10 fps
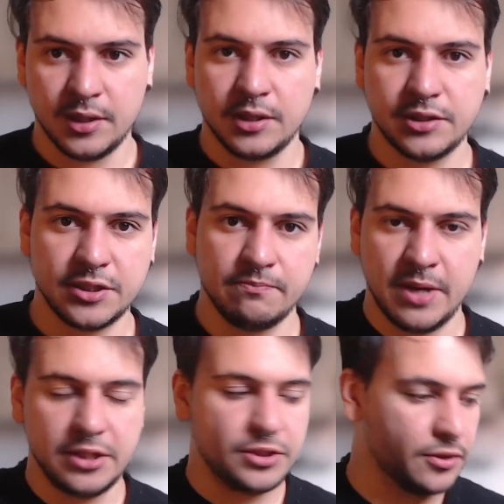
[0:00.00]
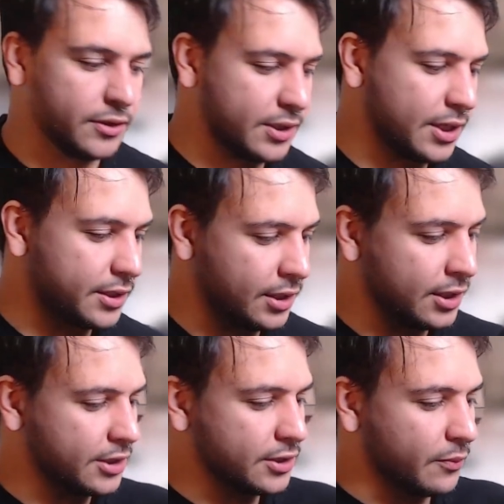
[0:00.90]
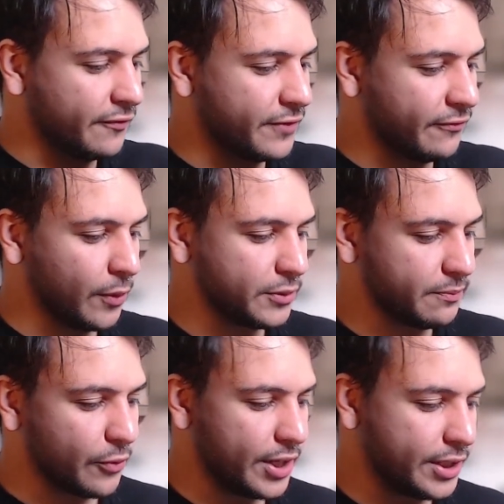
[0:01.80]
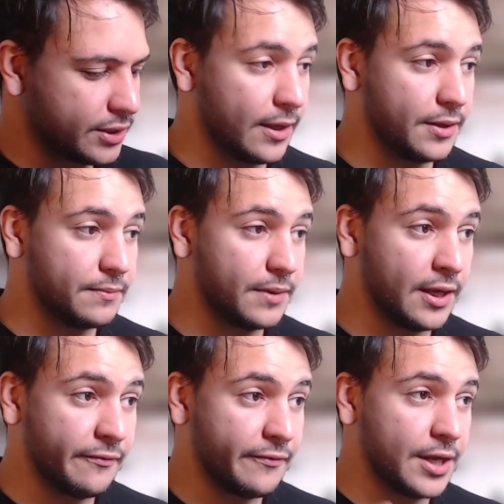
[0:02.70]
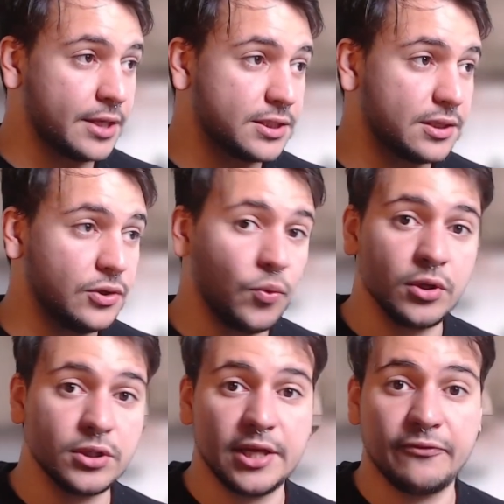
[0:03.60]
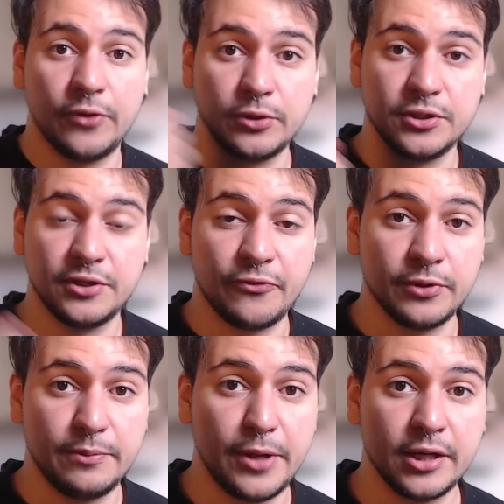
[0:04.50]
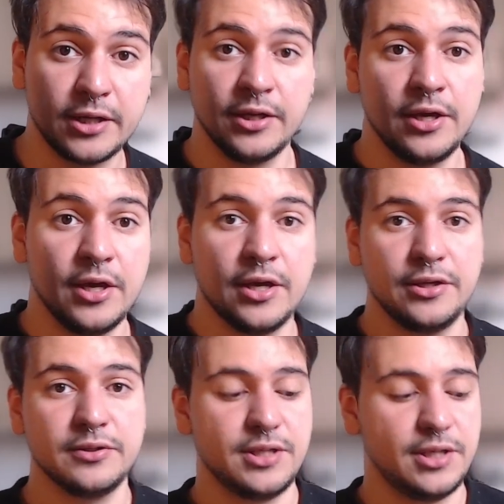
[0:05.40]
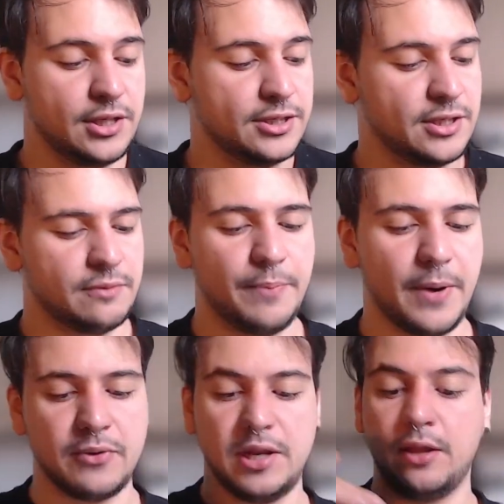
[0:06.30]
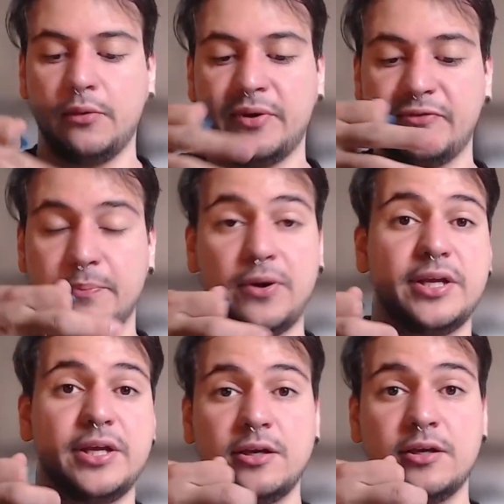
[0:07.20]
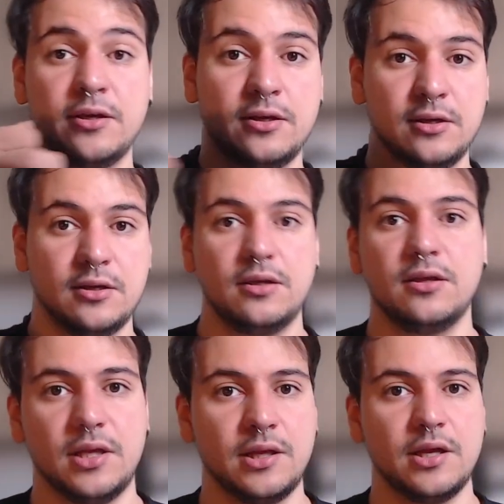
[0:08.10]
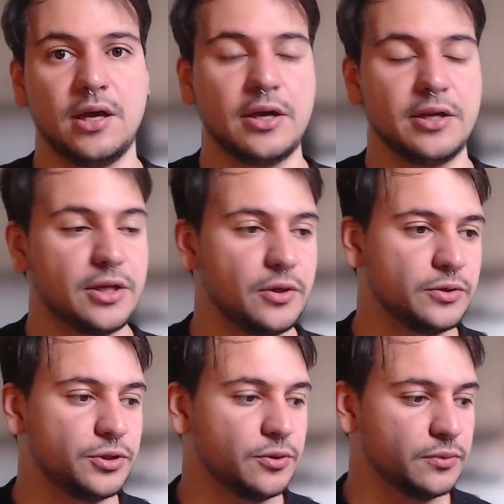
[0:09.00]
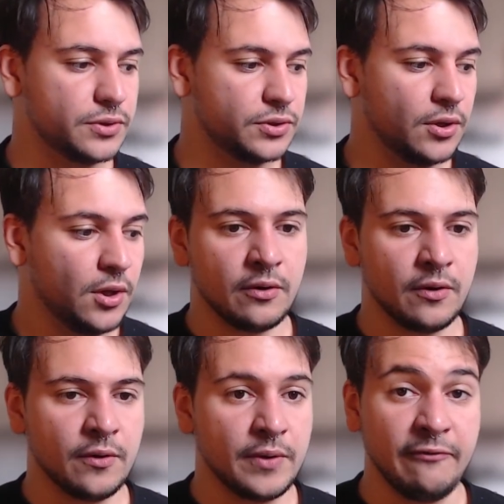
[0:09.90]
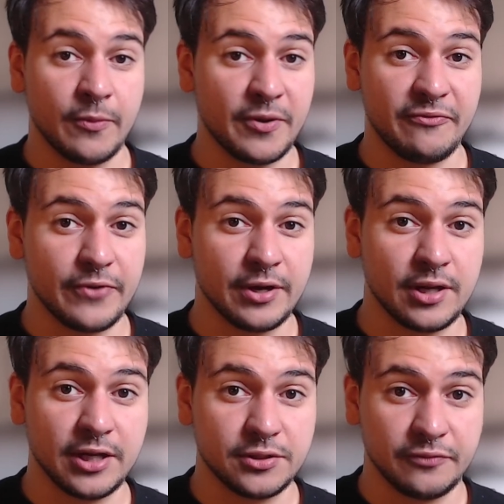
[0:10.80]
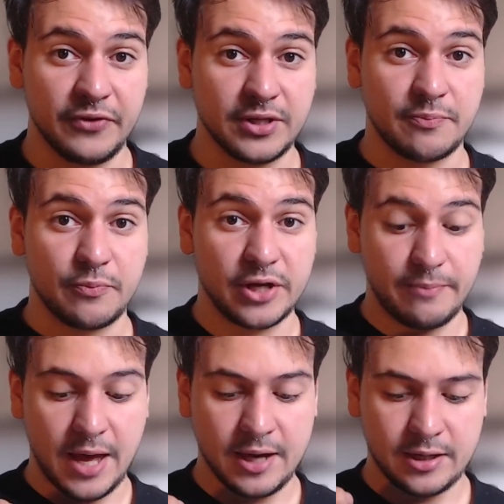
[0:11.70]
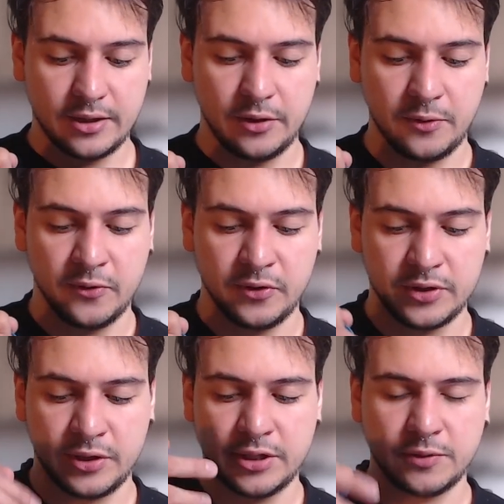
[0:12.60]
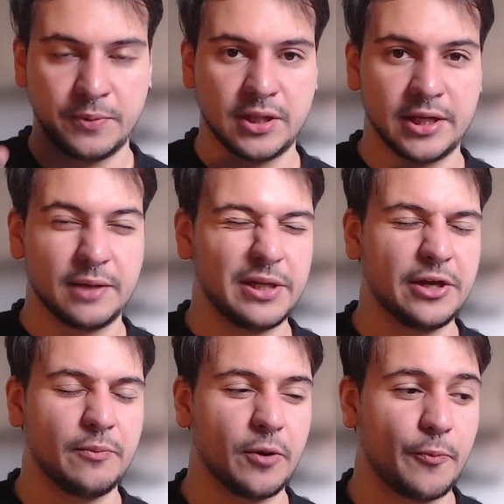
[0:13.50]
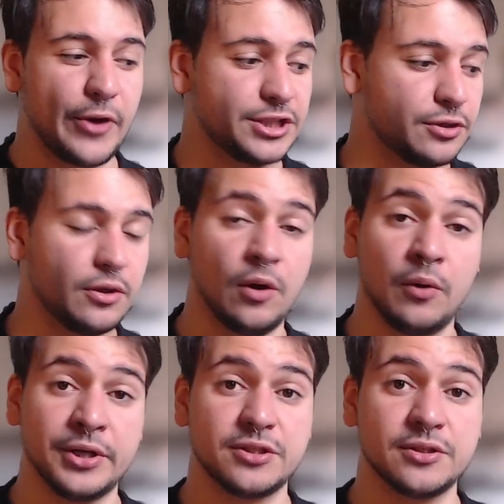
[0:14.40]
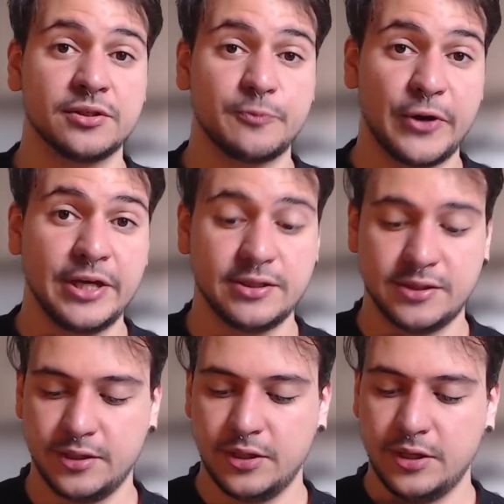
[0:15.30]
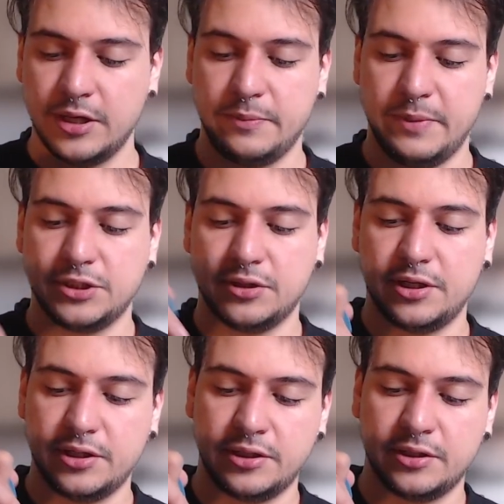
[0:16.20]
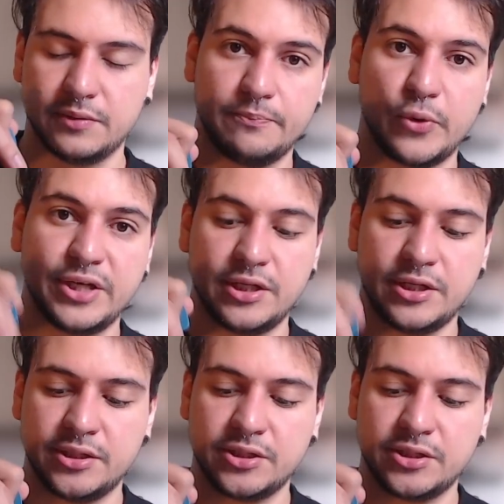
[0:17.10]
just make sure that in a guitar with the floating bridge, if it's you want like a float to the front, the back, you see this in parallel with the body and the height that you choose. Or if you prefer like to fix the bridge back, you need to put like a little more pressure on the springs. And make sure that the bridge is